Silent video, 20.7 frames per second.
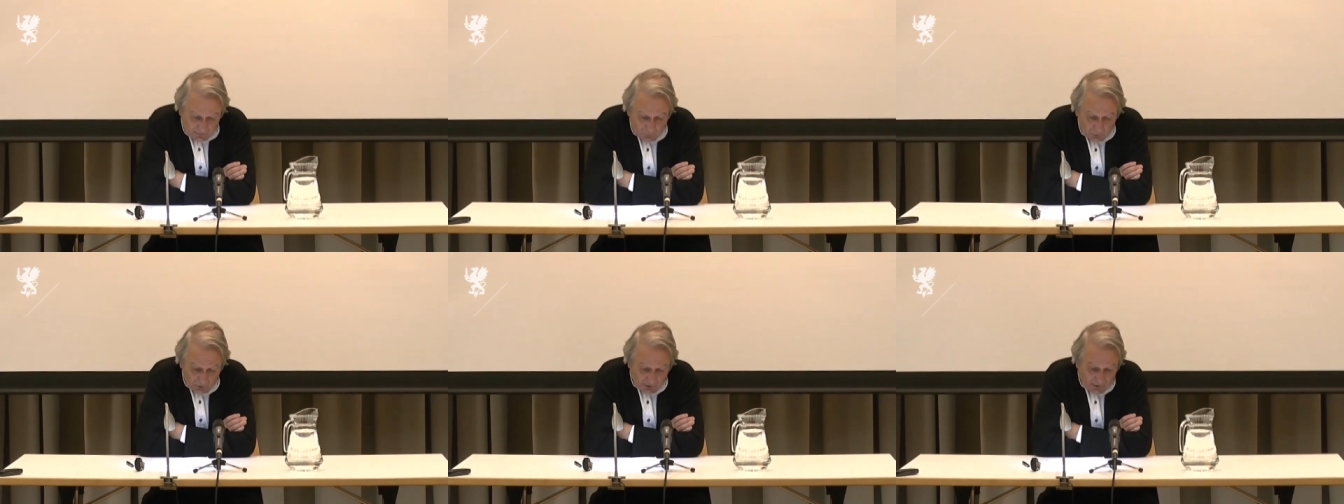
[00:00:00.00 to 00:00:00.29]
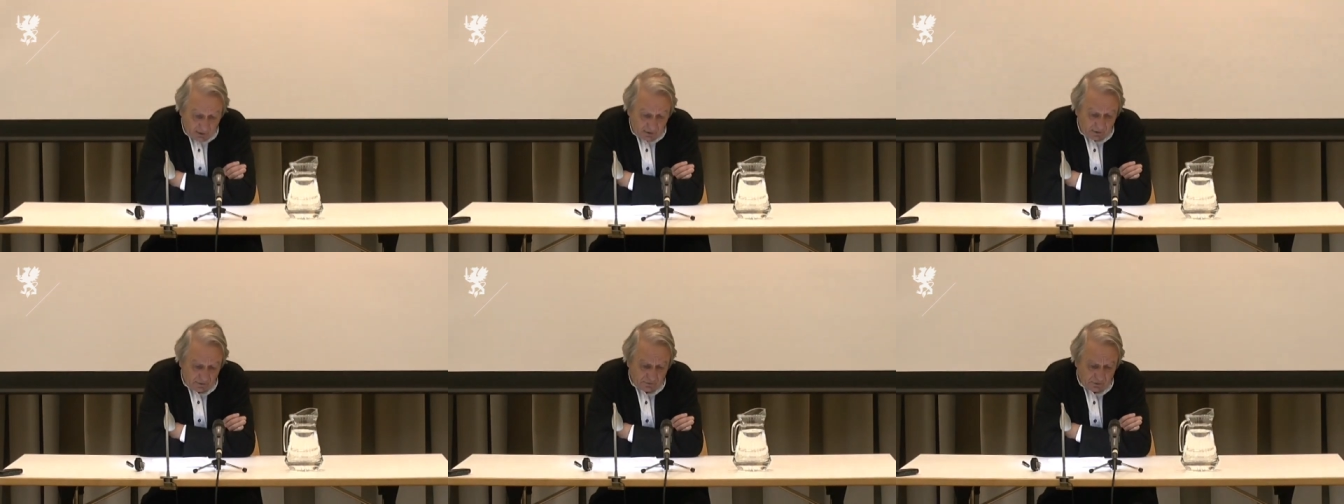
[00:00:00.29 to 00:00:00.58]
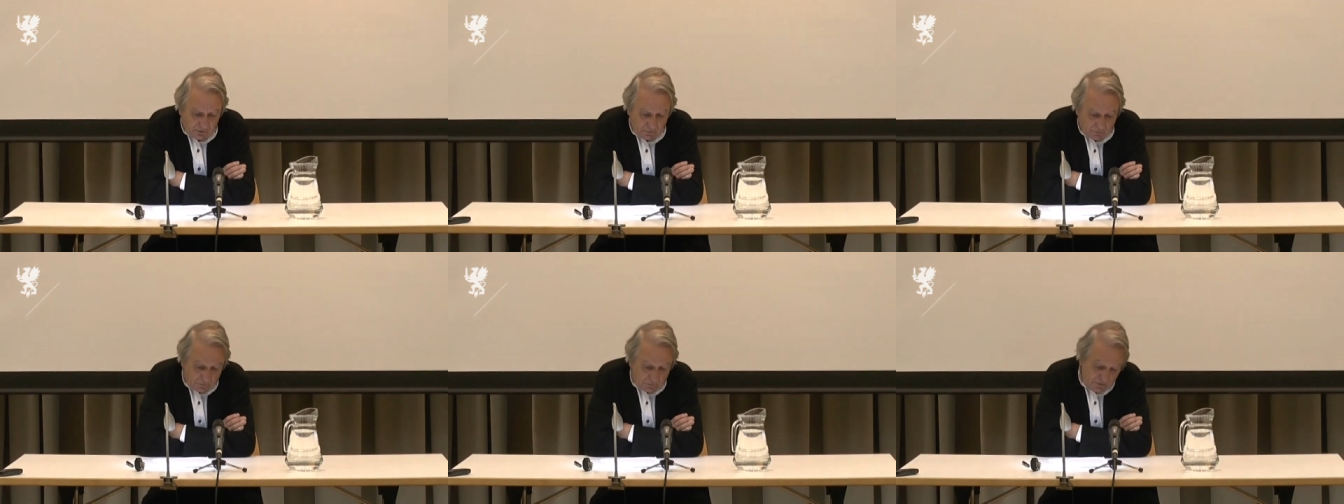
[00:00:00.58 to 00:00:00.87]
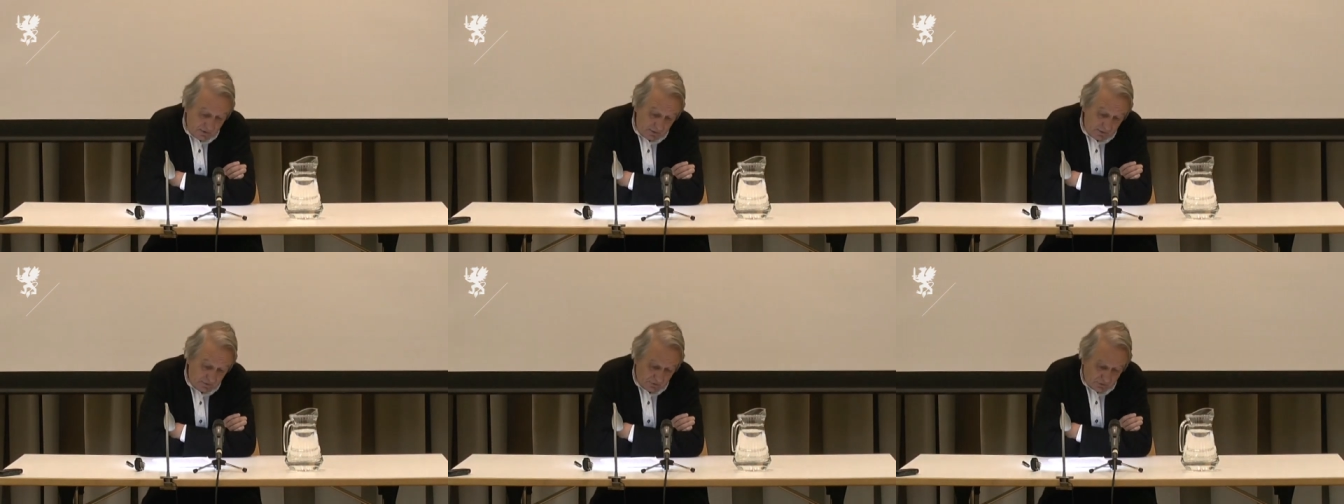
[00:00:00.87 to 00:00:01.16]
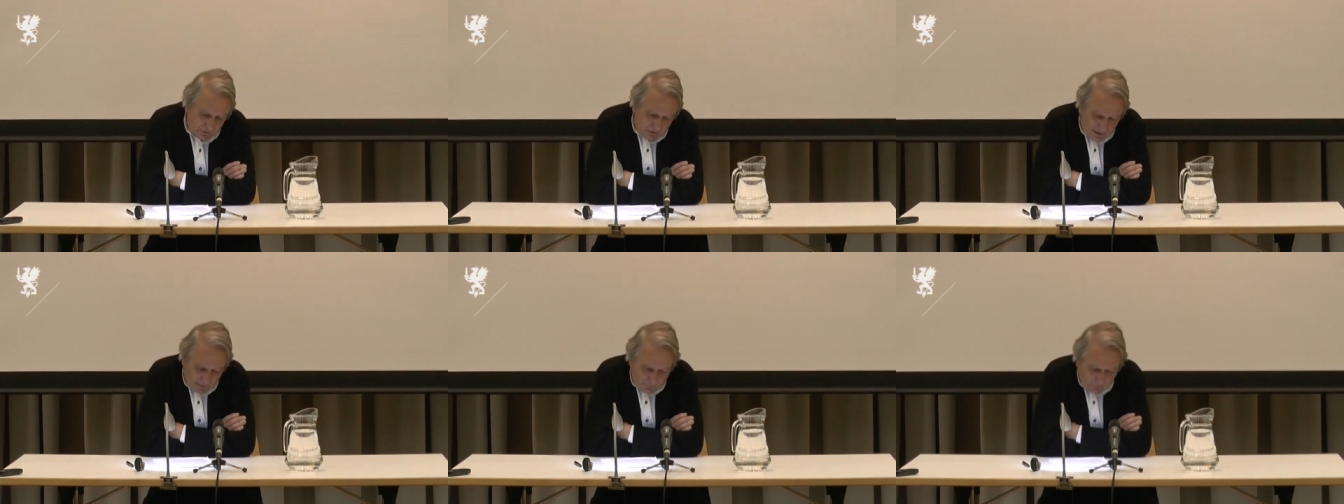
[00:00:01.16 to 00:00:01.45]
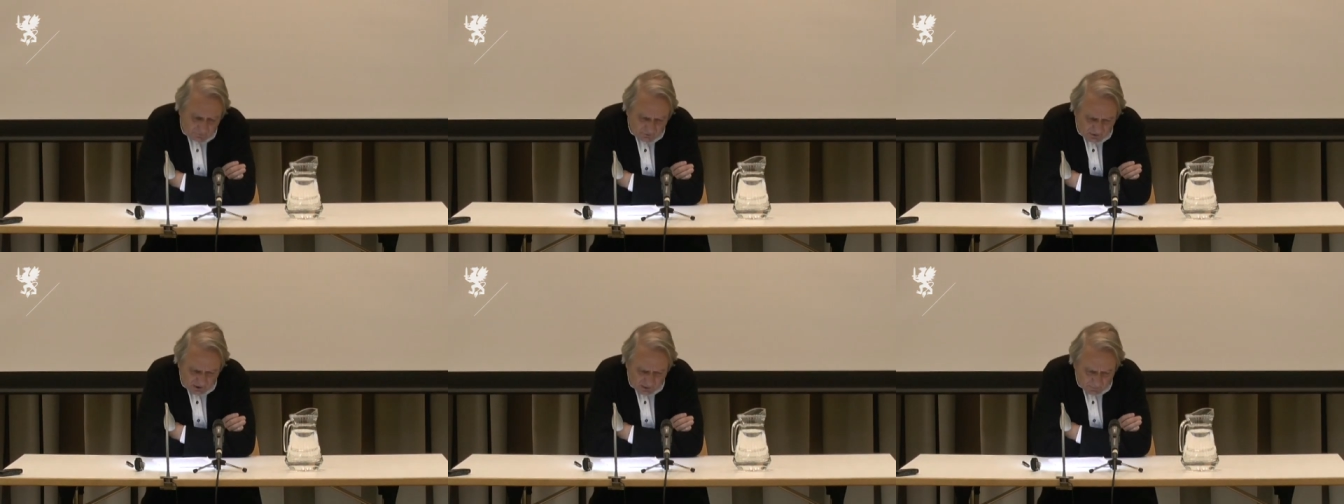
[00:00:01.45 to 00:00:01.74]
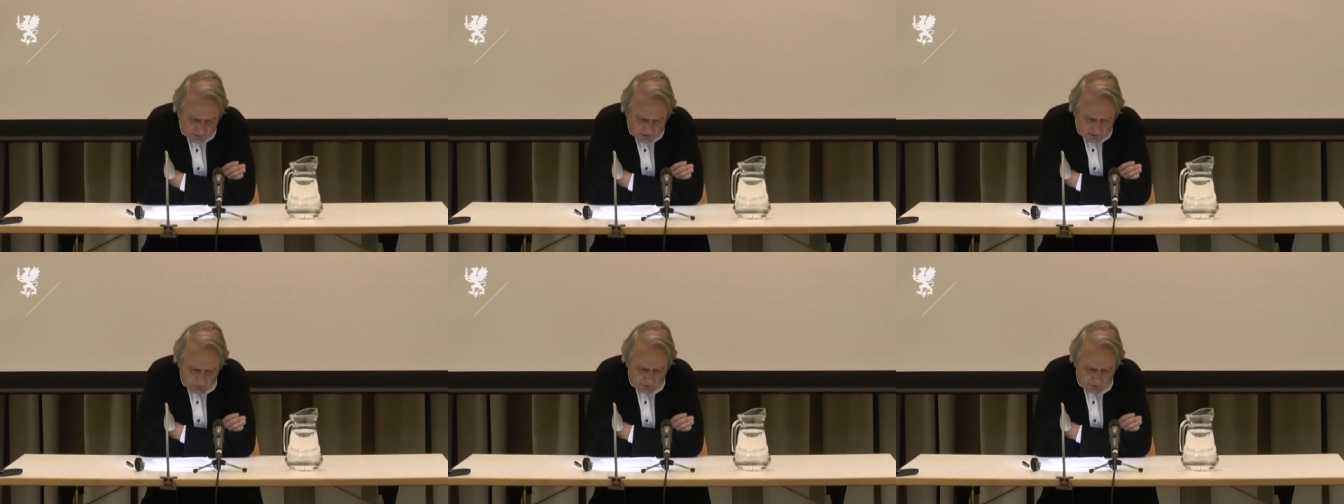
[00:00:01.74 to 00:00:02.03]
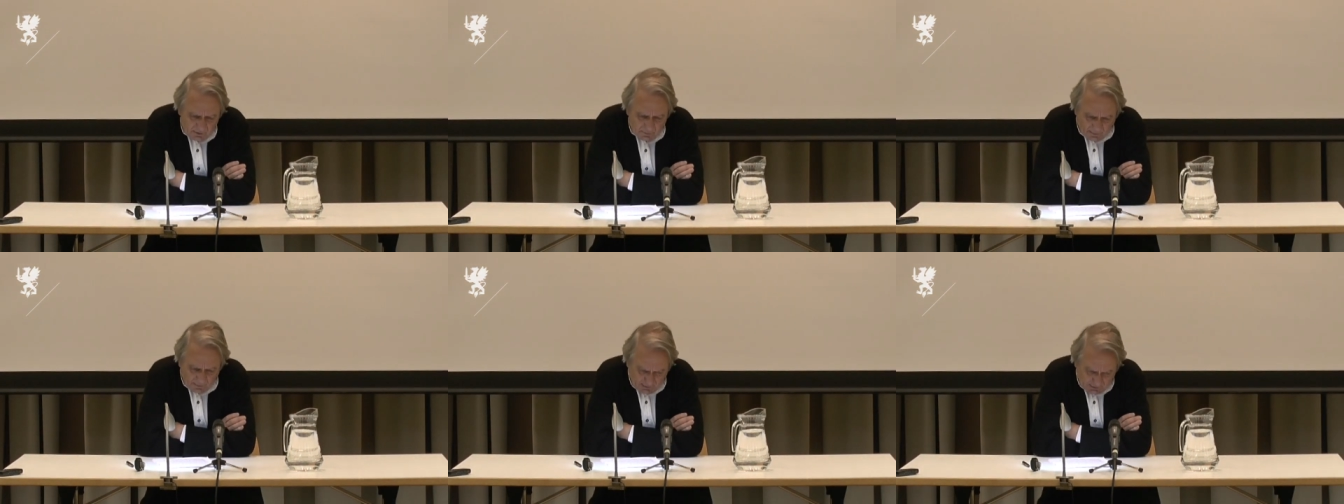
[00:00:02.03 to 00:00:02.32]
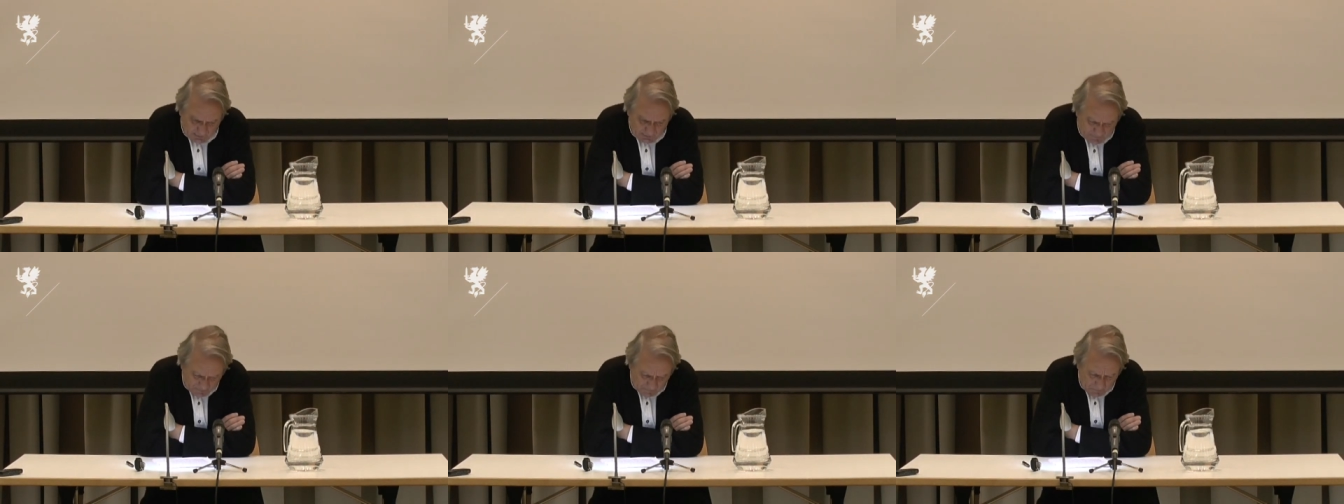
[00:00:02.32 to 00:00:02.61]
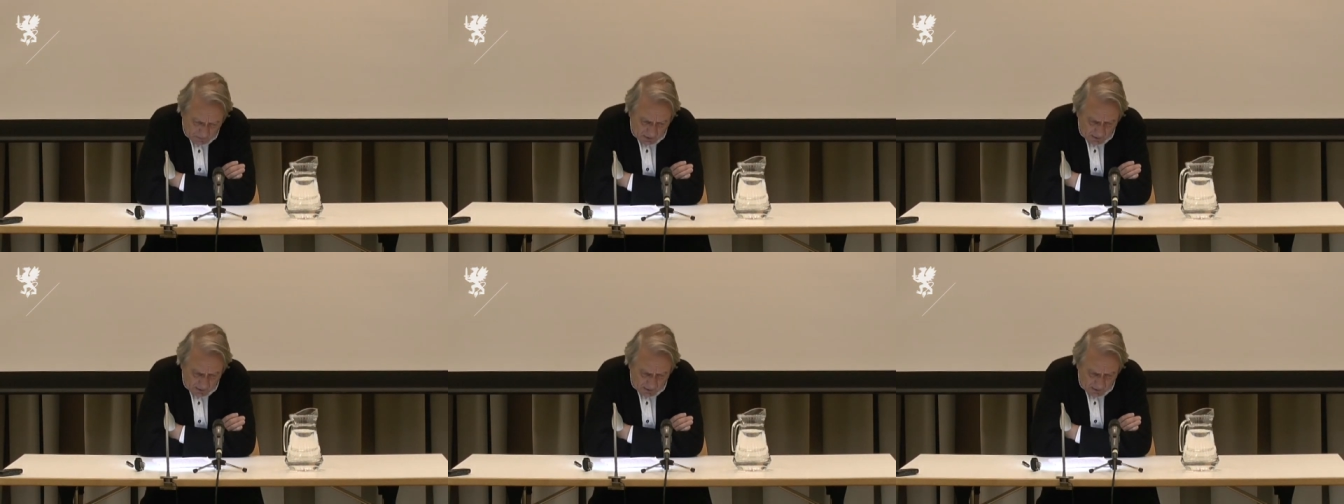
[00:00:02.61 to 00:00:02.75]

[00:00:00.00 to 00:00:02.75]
modernism since the time of Clement Greenberg